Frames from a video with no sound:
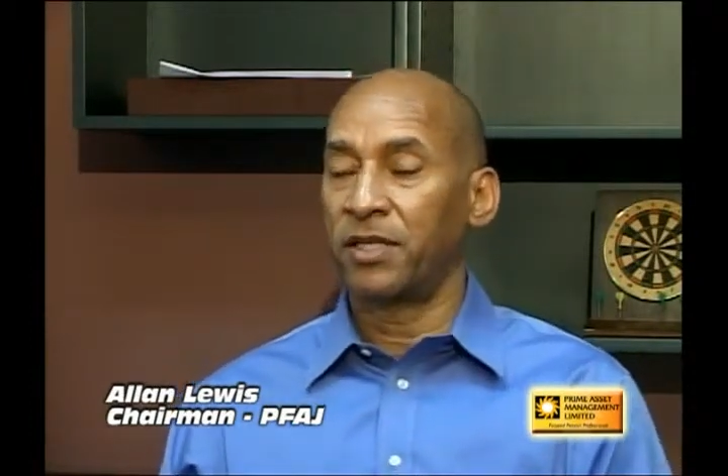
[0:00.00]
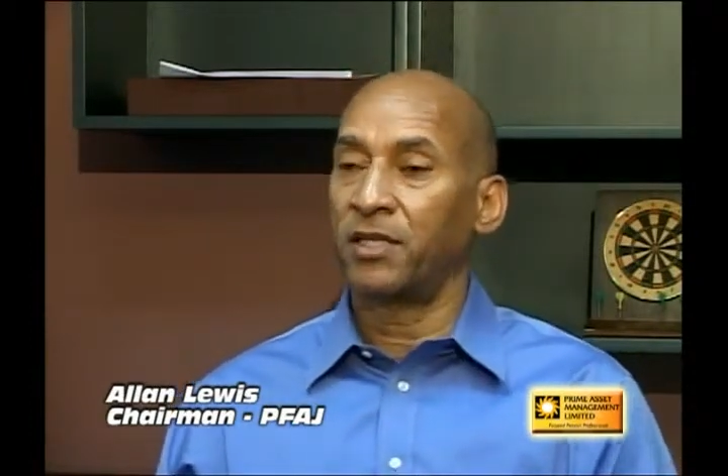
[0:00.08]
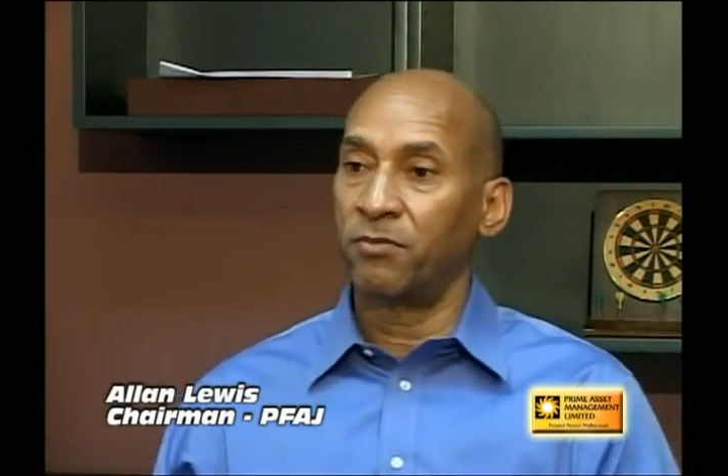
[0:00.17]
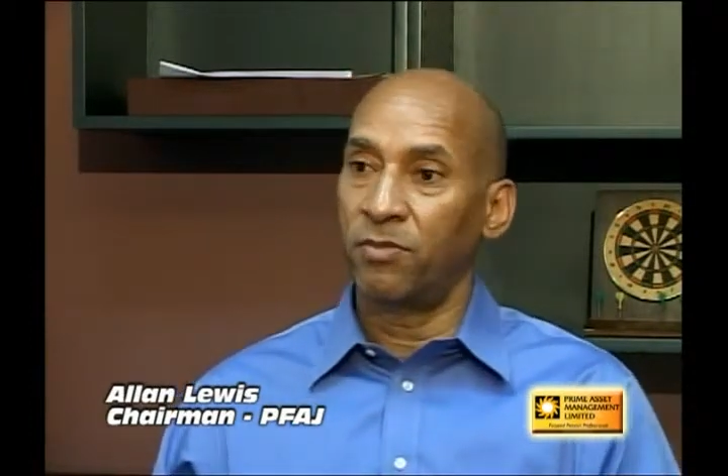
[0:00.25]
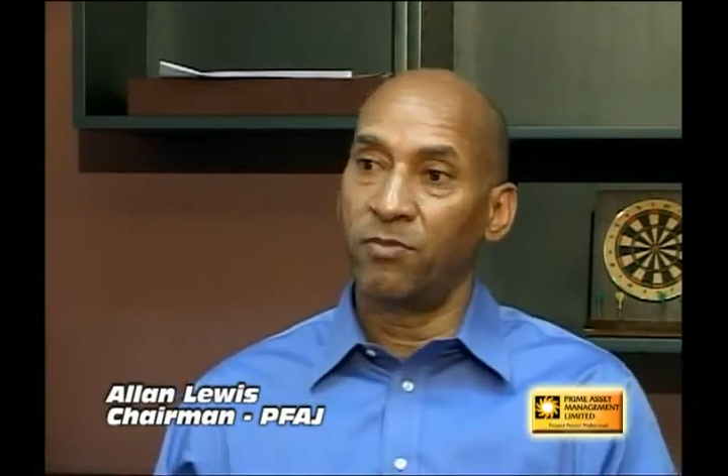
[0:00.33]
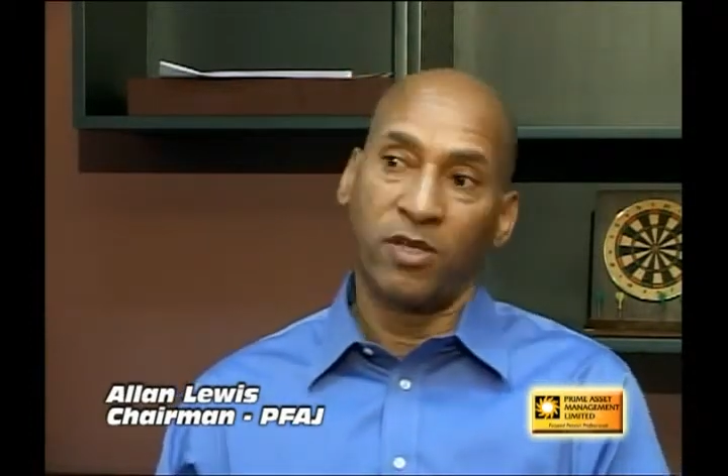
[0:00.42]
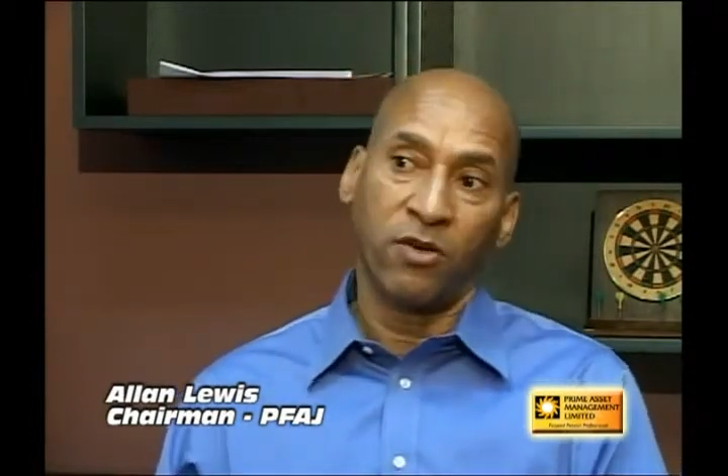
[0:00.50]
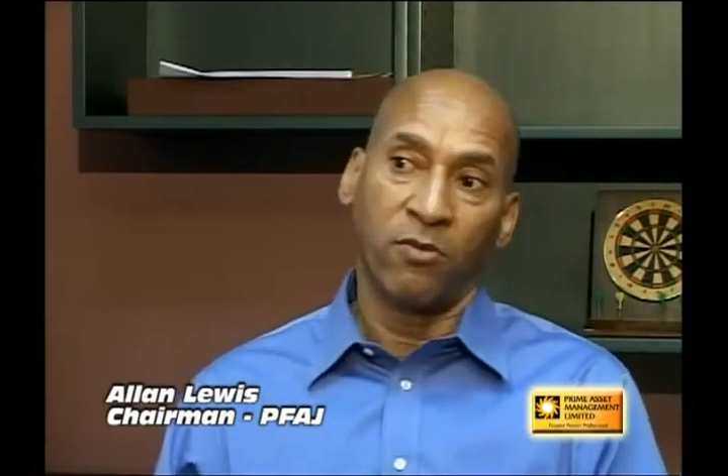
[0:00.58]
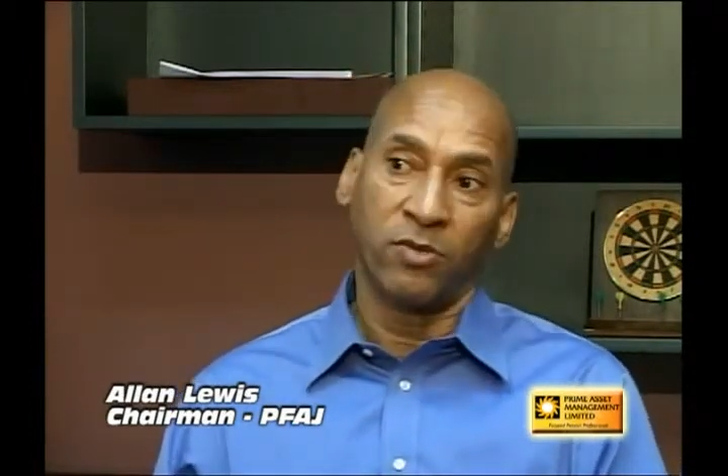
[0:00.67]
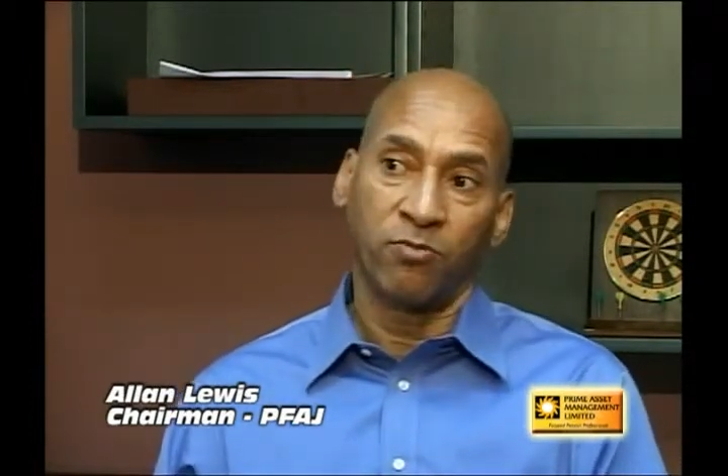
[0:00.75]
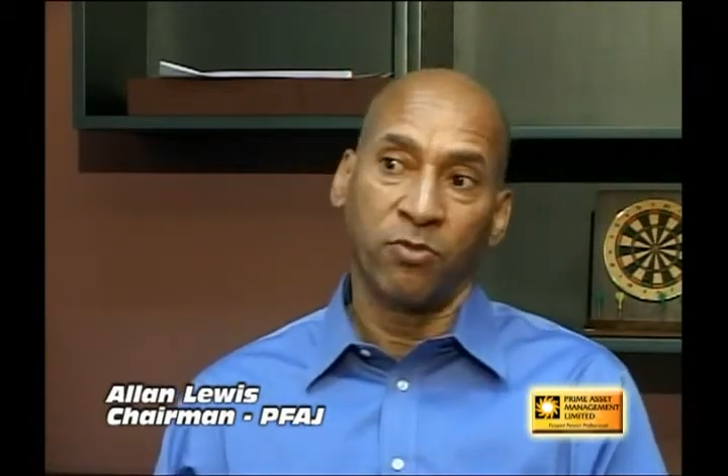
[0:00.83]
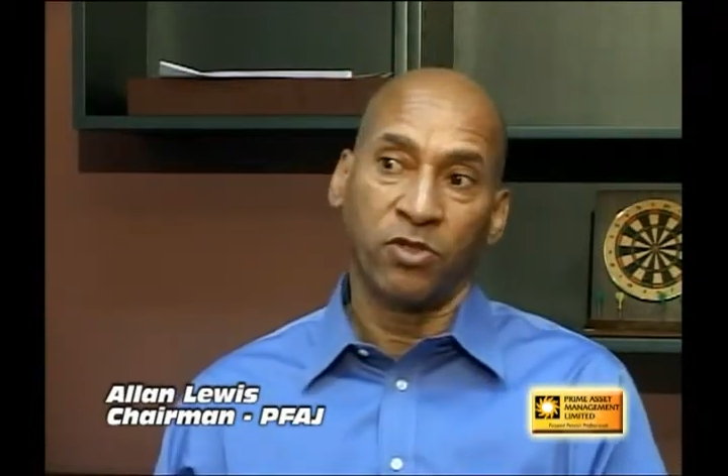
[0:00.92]
then it
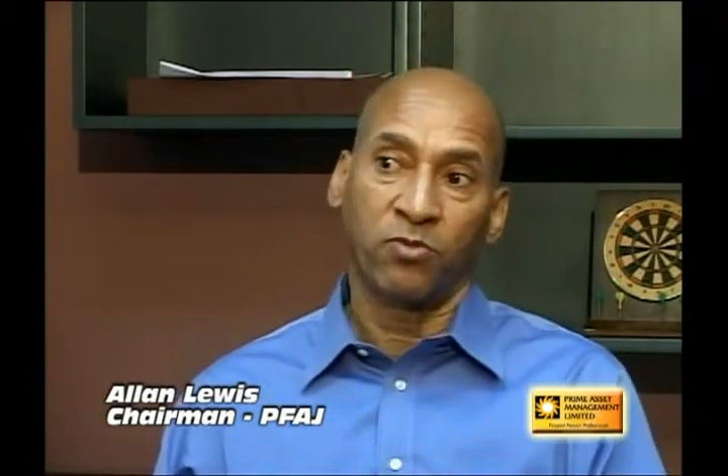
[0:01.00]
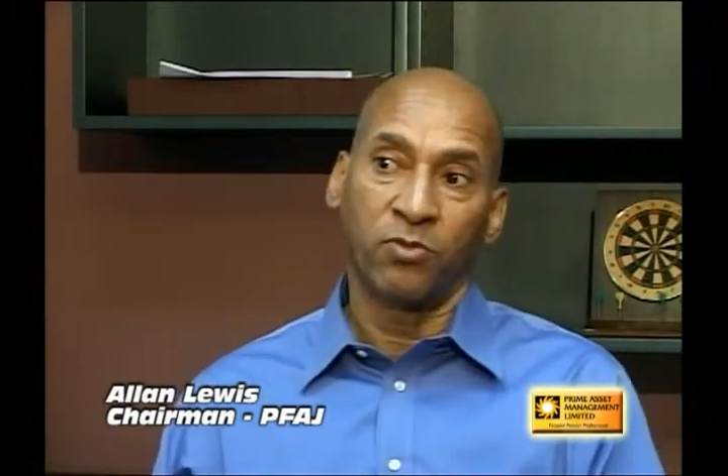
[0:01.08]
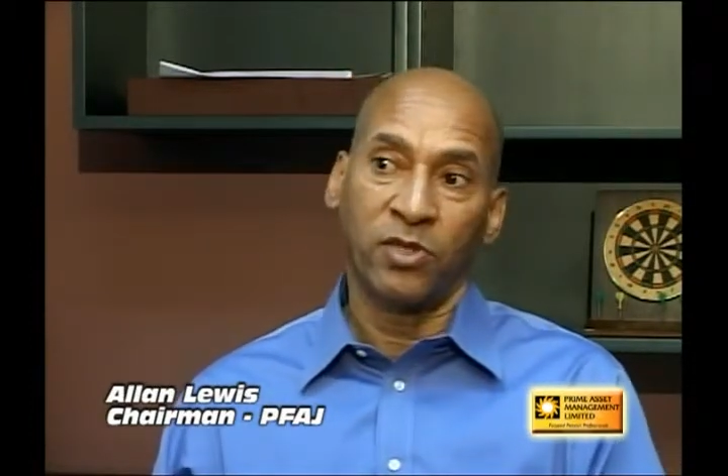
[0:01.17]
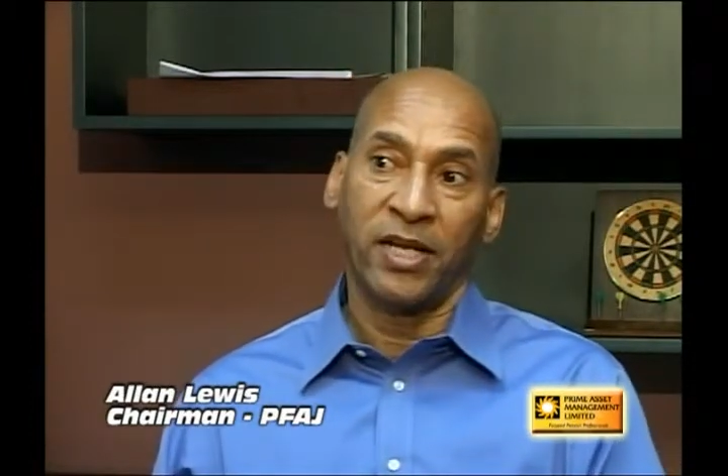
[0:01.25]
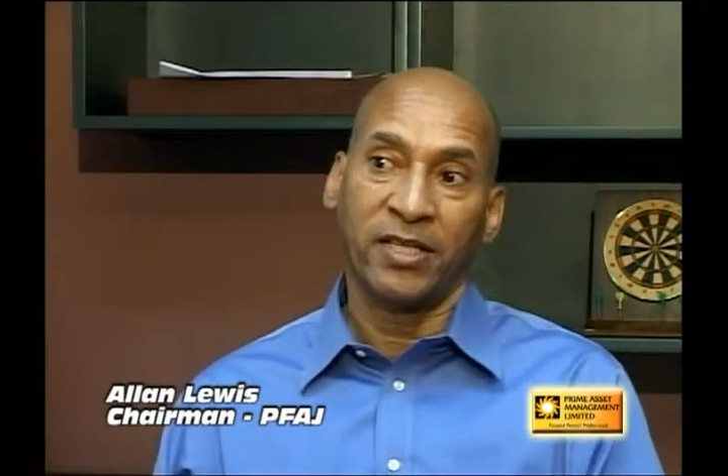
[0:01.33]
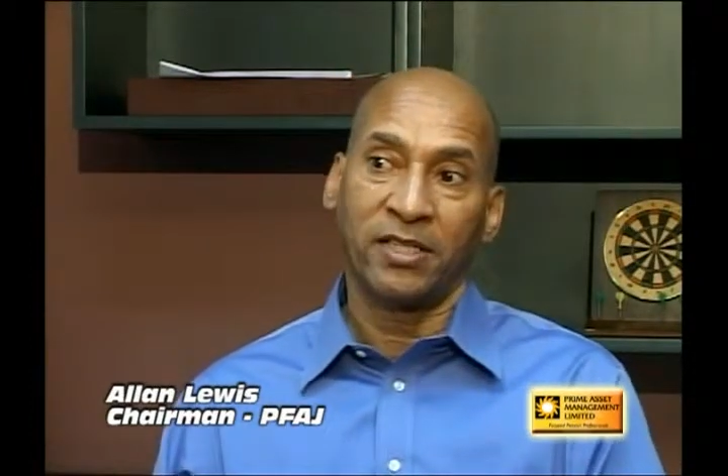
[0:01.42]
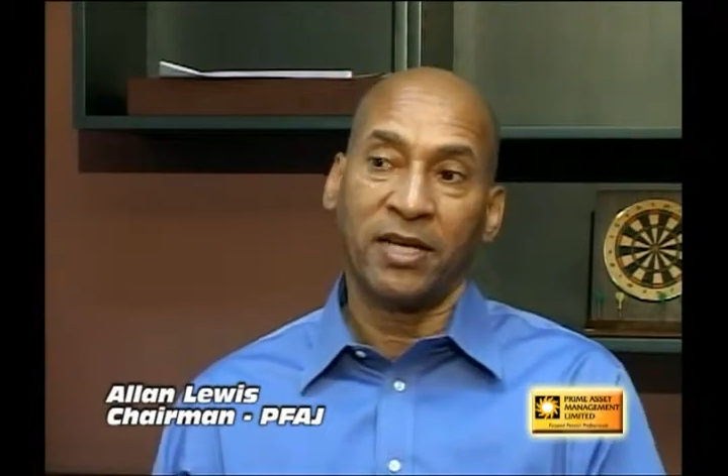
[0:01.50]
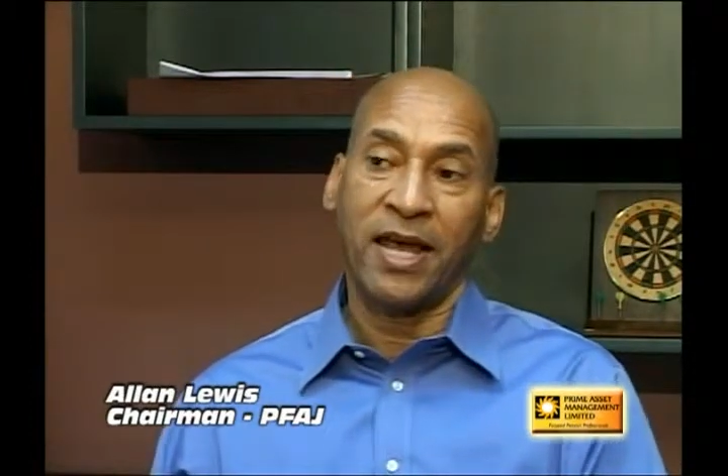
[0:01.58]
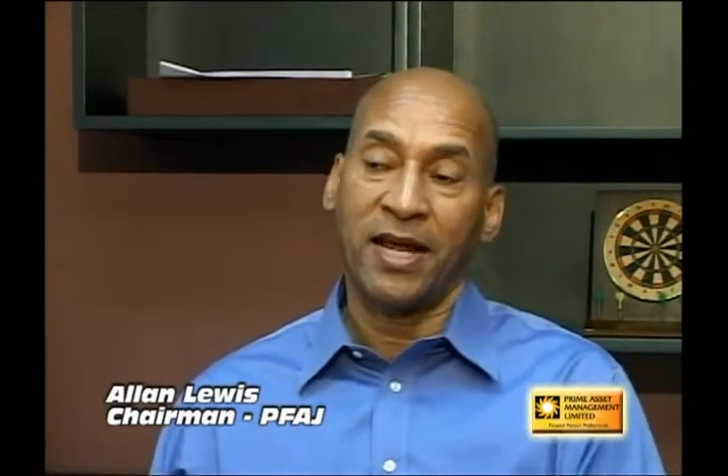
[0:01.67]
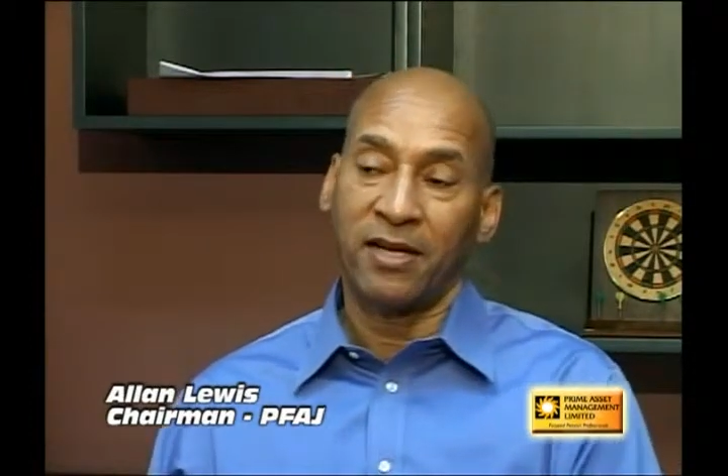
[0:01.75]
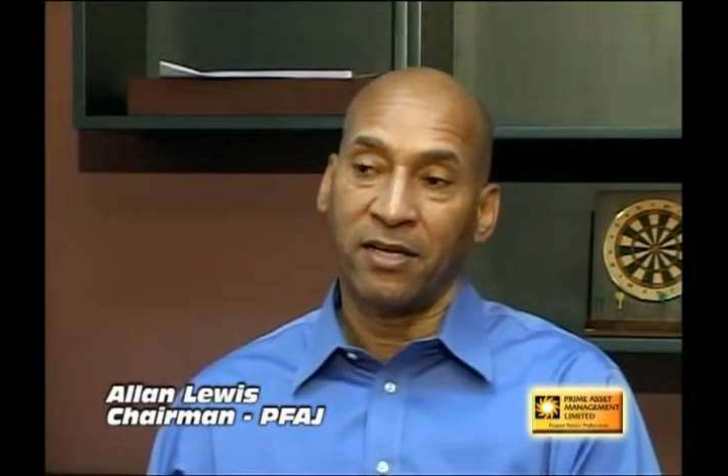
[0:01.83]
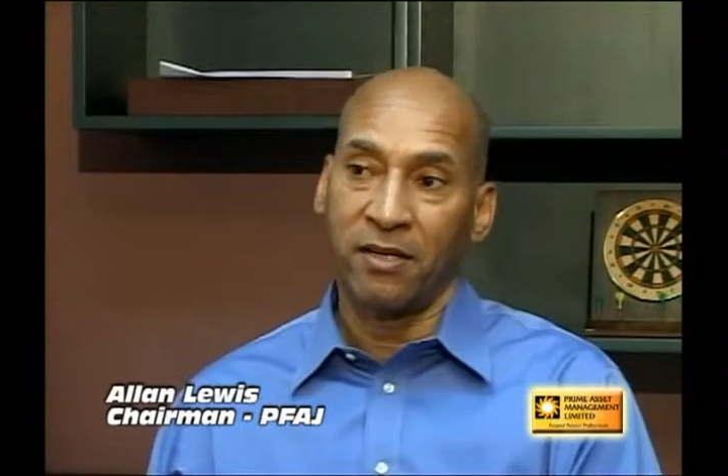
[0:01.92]
becomes much less
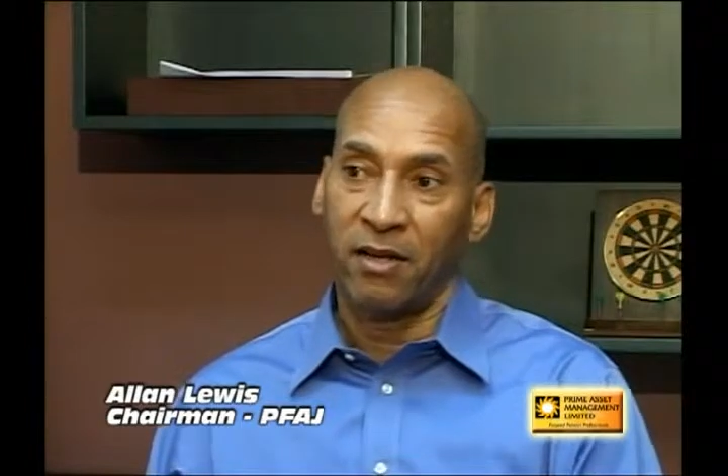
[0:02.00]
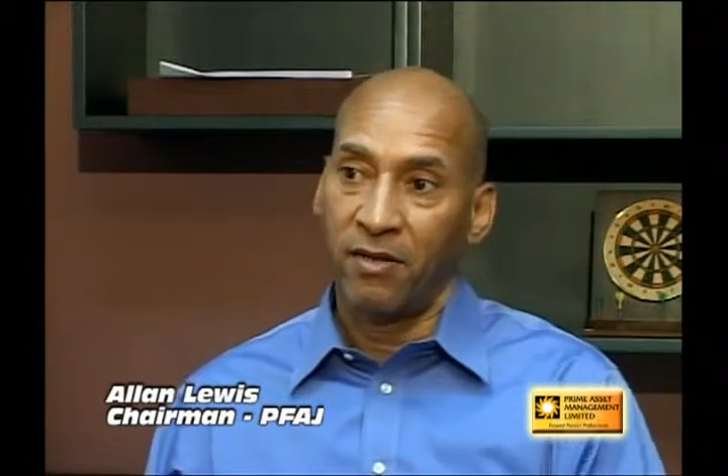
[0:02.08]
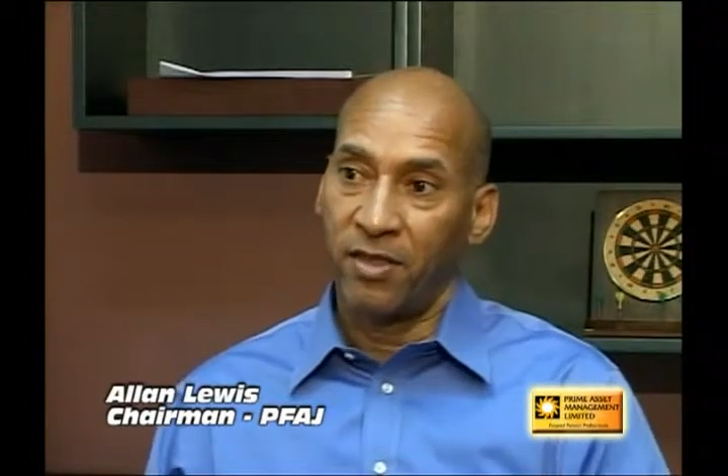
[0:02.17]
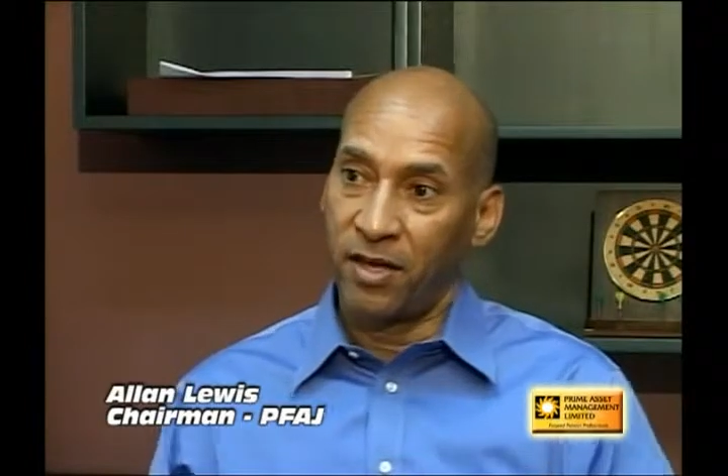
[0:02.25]
likely